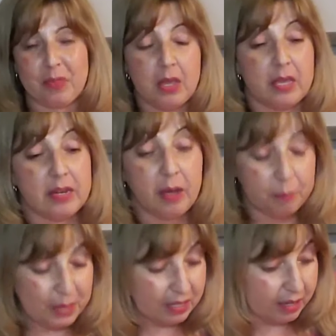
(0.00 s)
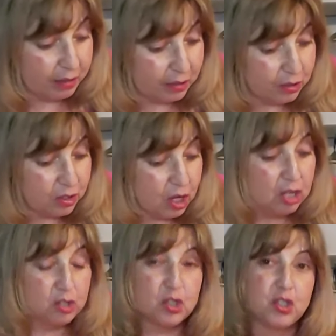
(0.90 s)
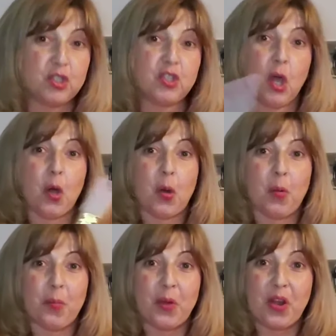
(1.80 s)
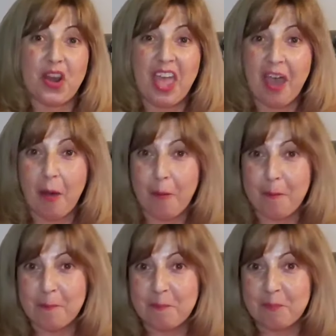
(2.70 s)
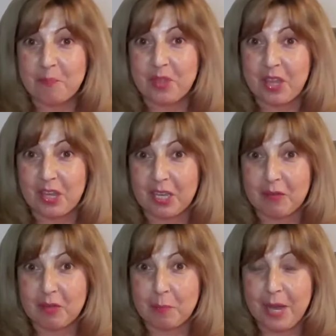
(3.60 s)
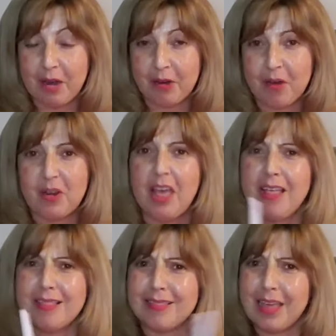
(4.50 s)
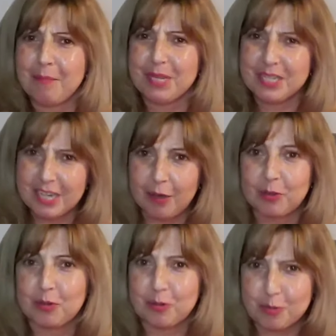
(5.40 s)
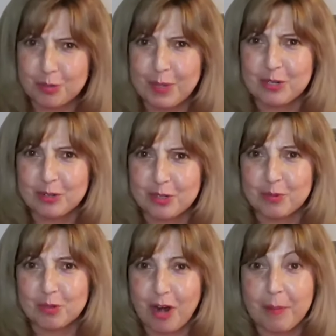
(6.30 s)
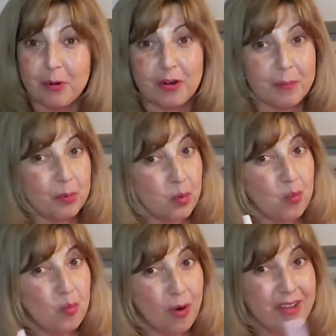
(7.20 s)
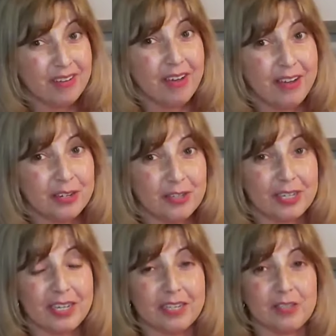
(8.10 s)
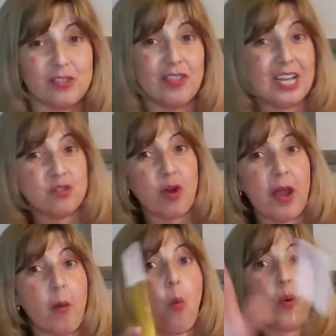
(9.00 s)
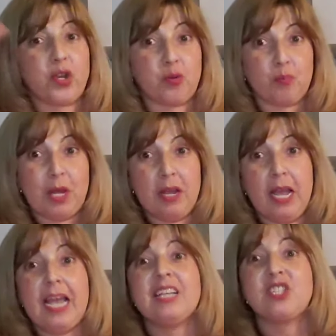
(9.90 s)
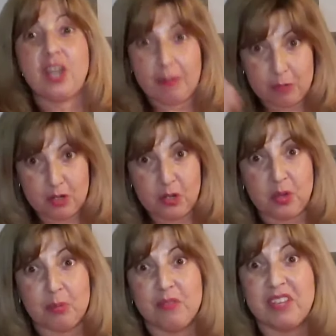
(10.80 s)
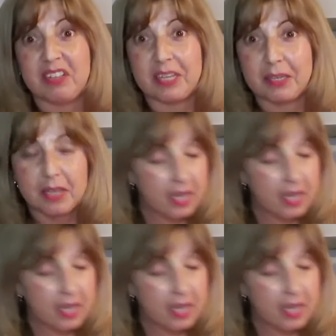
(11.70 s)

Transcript: in helping others. So now that I gave you the background, let me tell you who special subscriber number 100 is. That's right, it's time to do the revealing.